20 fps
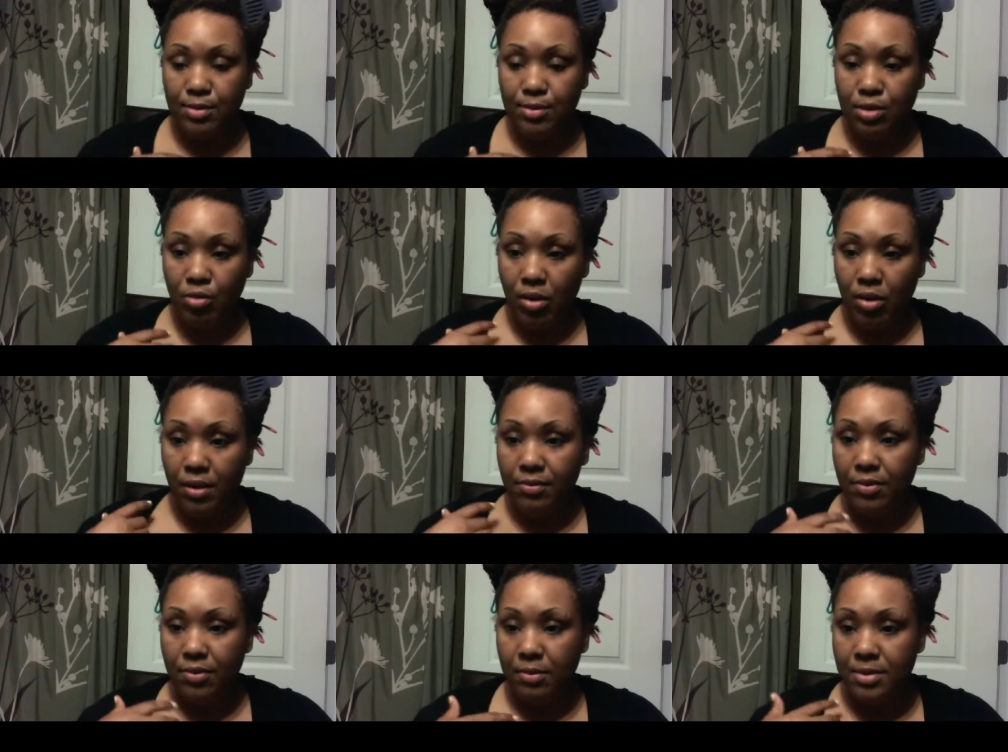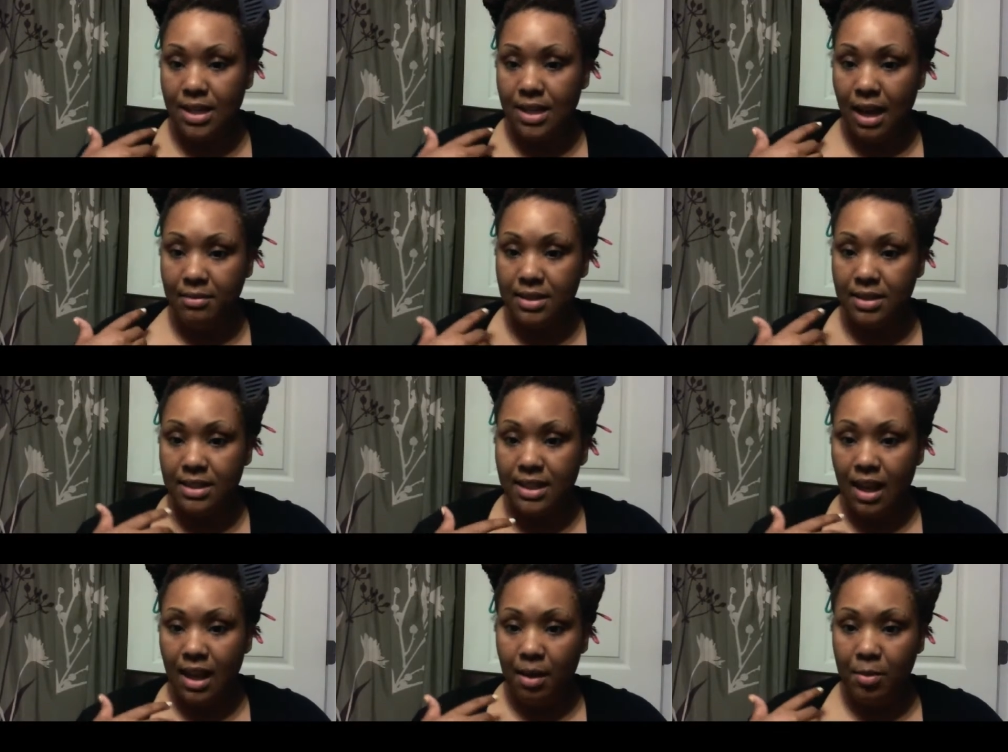scrub from time
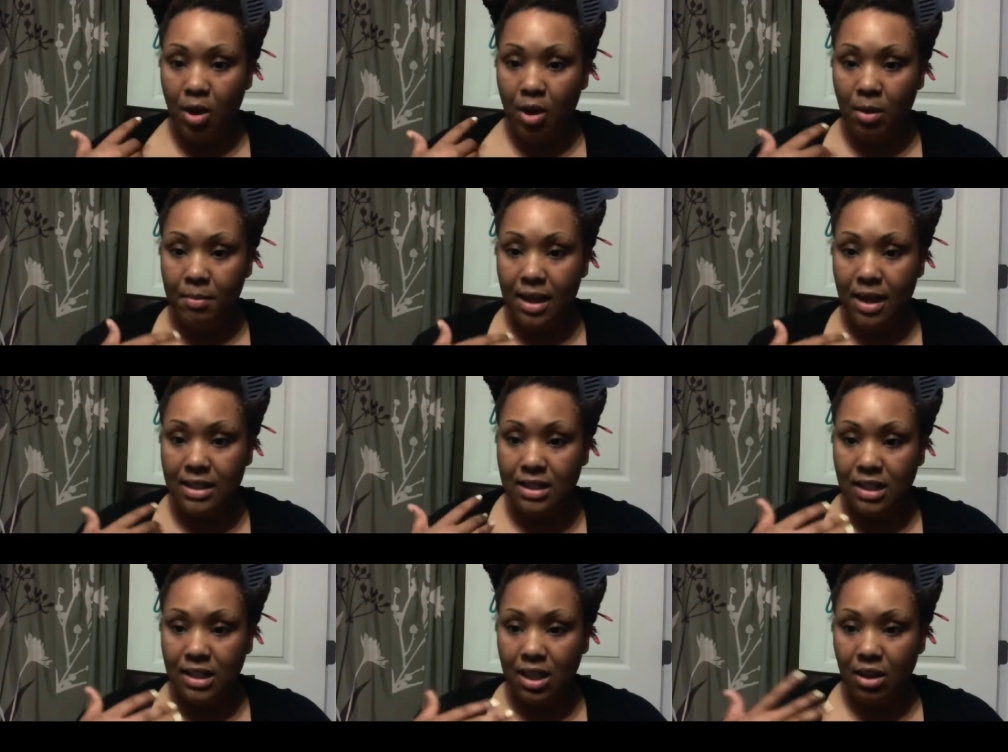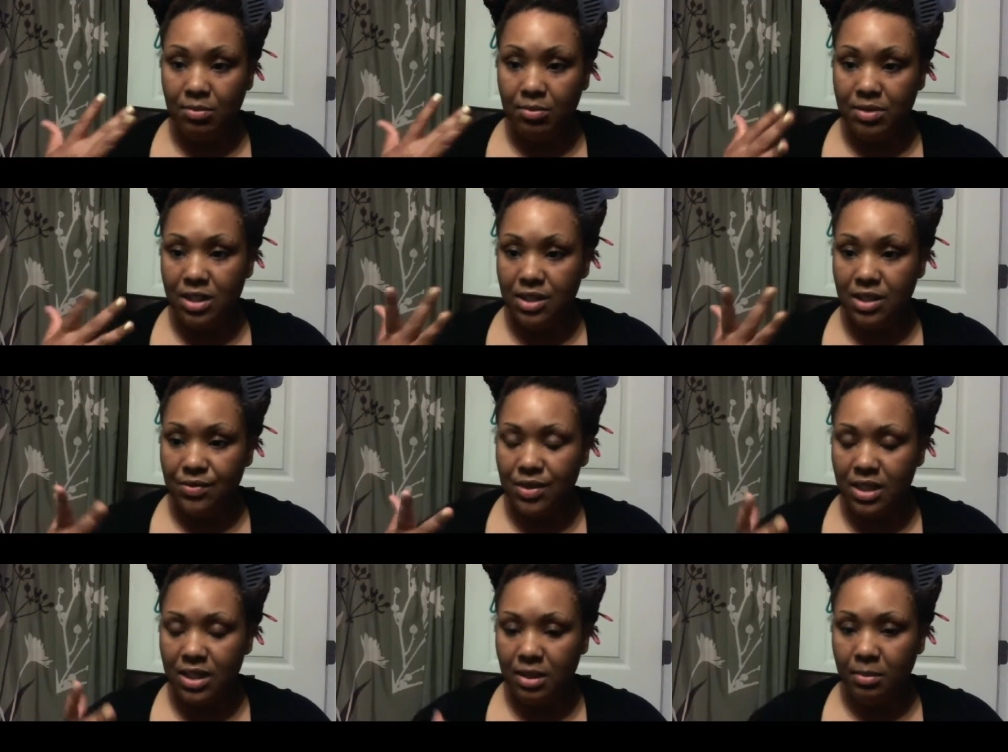to time on my scalp
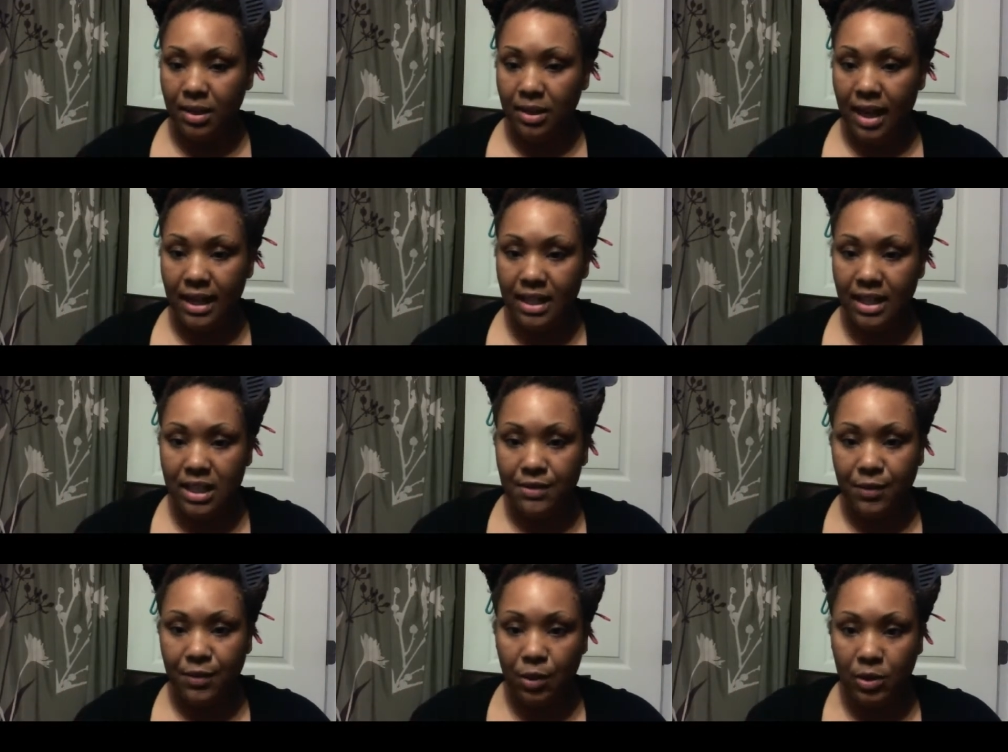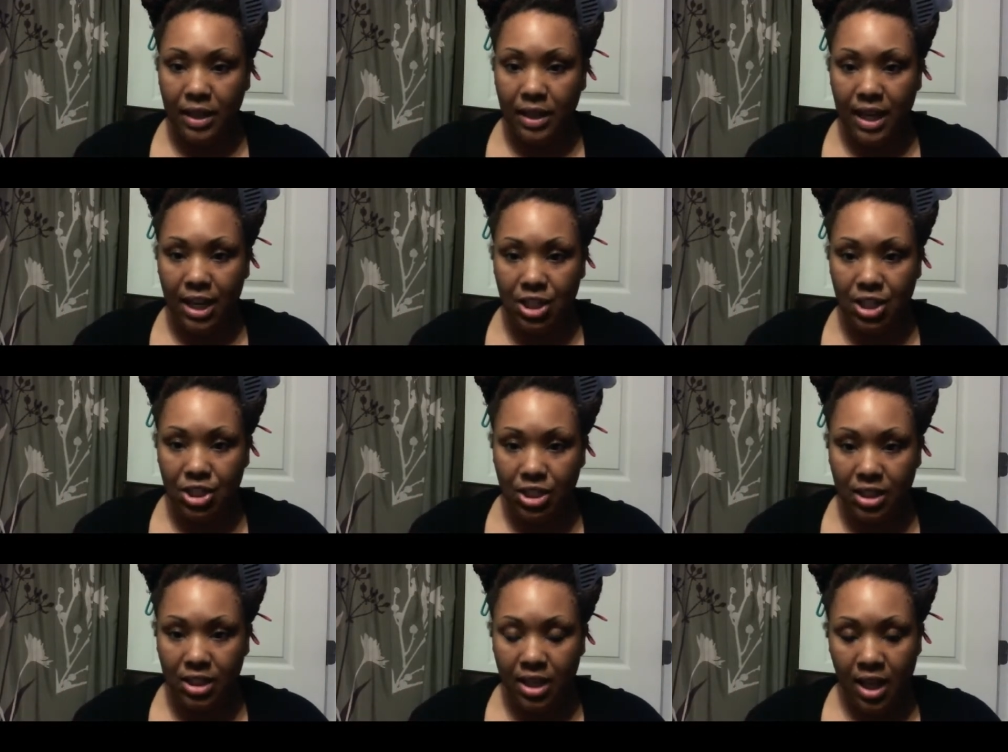just for some light
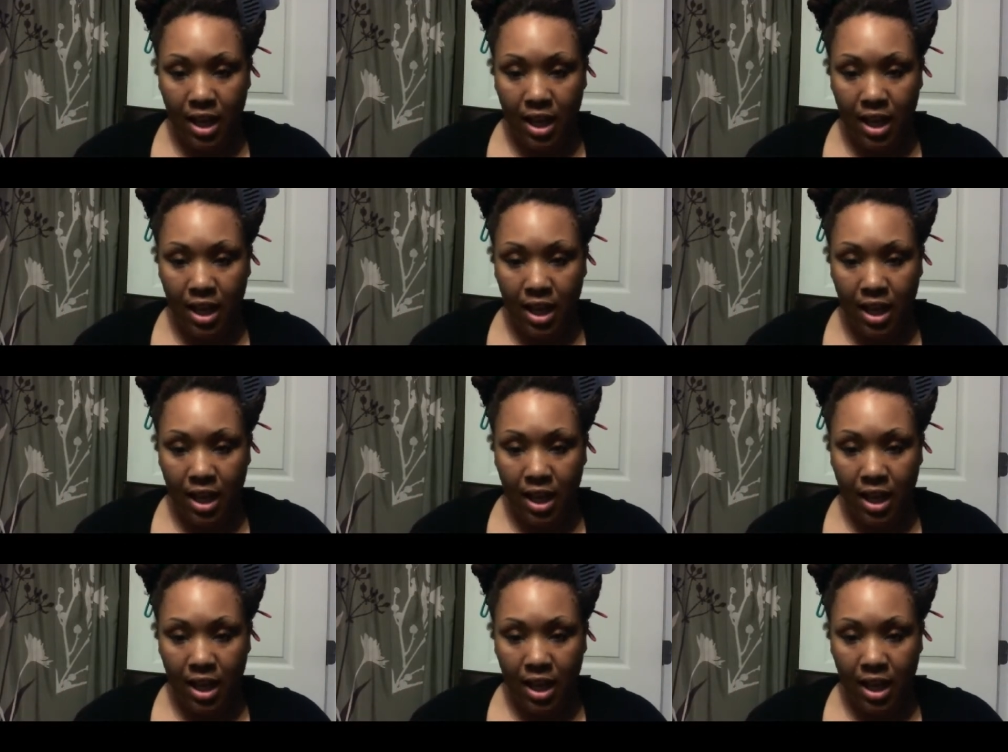exfoliation